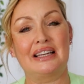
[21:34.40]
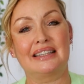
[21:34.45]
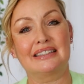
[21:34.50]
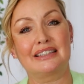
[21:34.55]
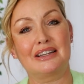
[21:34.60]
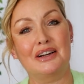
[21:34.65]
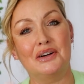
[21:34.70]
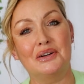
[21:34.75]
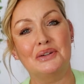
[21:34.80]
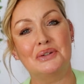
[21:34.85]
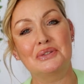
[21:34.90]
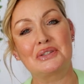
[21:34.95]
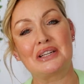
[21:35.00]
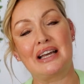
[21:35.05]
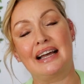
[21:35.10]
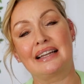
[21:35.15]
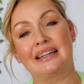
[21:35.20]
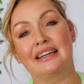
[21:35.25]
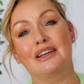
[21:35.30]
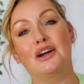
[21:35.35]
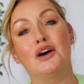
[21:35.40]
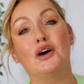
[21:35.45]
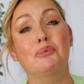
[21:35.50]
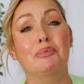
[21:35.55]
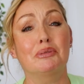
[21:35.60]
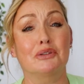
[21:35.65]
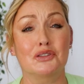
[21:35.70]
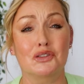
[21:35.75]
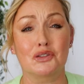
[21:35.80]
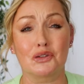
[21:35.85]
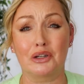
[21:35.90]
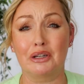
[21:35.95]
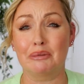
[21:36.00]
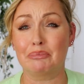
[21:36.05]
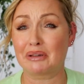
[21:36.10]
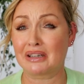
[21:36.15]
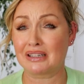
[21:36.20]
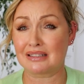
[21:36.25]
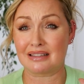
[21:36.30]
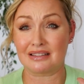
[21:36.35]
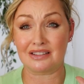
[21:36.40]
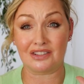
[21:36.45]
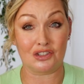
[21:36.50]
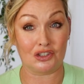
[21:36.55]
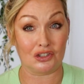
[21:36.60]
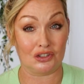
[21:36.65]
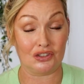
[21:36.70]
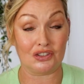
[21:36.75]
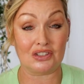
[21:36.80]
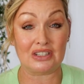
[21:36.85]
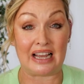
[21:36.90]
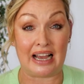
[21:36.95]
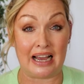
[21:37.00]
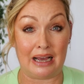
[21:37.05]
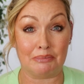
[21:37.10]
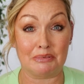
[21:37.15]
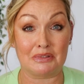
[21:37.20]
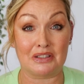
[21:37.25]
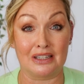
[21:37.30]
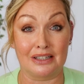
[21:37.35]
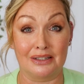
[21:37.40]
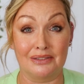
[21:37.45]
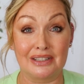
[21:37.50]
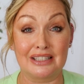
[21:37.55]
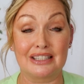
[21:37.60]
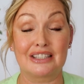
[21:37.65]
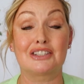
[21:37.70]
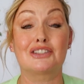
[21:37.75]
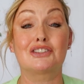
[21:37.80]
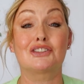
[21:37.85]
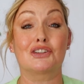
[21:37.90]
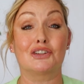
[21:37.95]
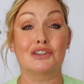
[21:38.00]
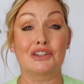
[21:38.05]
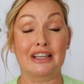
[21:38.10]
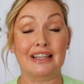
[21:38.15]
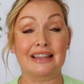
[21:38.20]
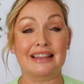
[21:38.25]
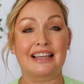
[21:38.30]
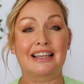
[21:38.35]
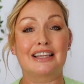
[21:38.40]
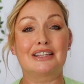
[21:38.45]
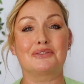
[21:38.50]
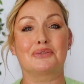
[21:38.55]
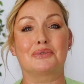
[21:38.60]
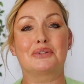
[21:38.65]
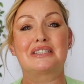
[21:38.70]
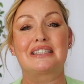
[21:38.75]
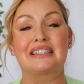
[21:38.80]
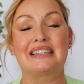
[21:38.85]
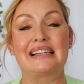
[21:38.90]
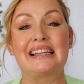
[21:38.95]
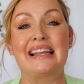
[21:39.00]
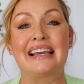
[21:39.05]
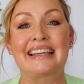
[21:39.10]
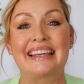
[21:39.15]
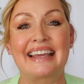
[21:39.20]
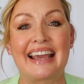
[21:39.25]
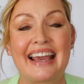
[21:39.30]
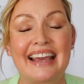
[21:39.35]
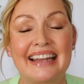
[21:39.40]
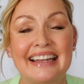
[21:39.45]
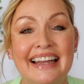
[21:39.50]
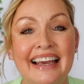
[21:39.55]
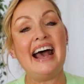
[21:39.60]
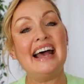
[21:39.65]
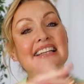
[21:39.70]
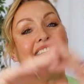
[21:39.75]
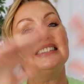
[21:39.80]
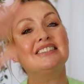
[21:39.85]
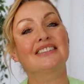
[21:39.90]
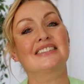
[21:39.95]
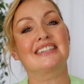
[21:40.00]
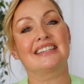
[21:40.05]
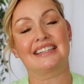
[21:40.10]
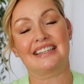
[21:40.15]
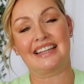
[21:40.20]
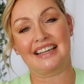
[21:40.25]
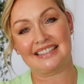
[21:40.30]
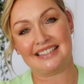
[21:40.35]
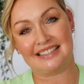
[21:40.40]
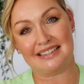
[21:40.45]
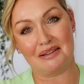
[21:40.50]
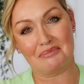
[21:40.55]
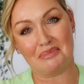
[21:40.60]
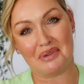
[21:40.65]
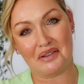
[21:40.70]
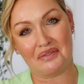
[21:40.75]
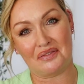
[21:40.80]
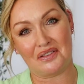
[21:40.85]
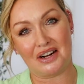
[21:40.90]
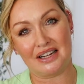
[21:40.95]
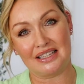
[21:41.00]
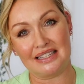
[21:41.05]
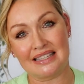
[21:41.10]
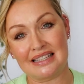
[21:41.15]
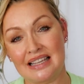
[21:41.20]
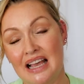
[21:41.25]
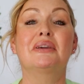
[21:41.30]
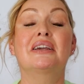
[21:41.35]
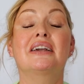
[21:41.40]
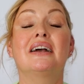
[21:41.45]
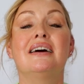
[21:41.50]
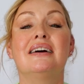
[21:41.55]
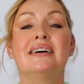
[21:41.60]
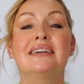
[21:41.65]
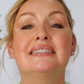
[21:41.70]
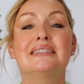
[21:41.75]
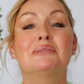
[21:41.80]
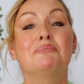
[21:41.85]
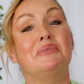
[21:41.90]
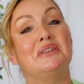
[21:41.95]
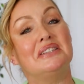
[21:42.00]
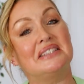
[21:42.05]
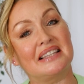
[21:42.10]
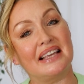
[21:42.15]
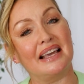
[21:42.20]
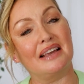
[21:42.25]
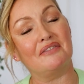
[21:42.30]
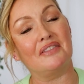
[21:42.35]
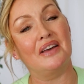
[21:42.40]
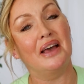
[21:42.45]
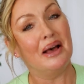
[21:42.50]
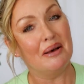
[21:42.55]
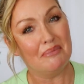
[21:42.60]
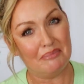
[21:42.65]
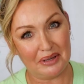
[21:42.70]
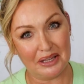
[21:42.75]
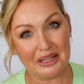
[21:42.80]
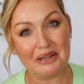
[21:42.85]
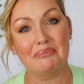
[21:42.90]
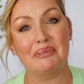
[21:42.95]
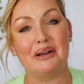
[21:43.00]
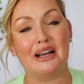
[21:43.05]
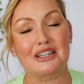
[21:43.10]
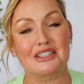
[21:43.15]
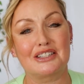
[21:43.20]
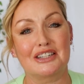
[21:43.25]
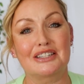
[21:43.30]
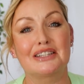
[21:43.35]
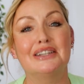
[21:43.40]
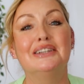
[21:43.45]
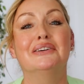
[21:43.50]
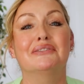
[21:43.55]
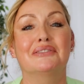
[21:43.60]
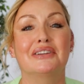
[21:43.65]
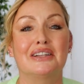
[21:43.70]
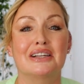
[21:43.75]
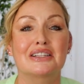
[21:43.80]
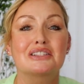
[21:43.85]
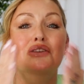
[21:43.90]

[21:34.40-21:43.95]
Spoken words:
and the code, and I hope you enjoy it because it's just absolutely stunning. Thank you to idyl again. And until next time, my friends, be kind, be safe, be compassionate. Love you